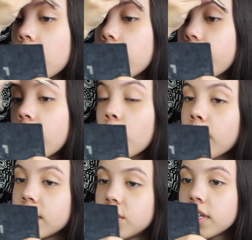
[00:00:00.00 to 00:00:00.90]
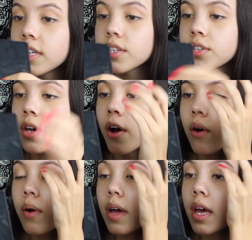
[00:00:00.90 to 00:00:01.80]
if I don't mention it.
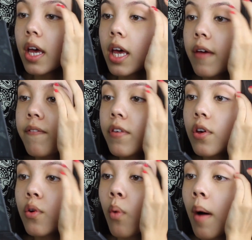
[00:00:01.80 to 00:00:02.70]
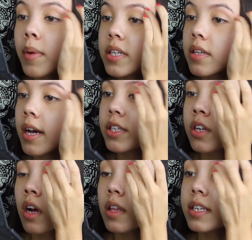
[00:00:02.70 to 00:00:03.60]
So if you want me to like
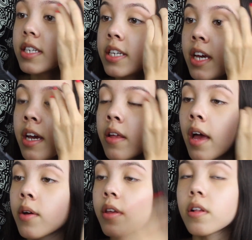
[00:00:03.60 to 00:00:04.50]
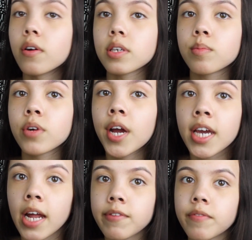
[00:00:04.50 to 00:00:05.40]
start listing like the clothes I'm
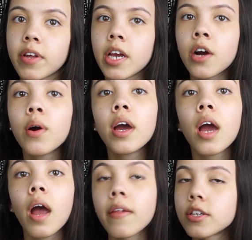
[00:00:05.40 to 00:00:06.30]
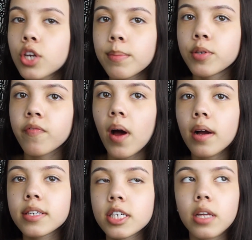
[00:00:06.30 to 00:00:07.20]
wearing in every video in the description
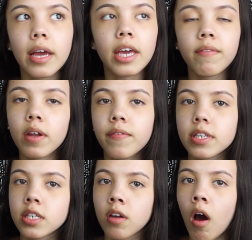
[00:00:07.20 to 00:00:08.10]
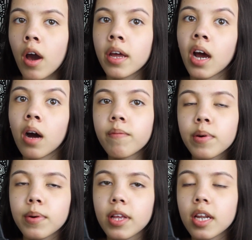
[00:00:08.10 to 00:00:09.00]
box, like even if it's not an
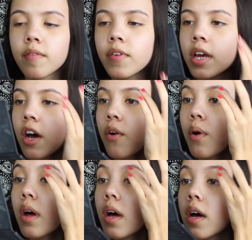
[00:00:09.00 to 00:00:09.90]
outfit related video,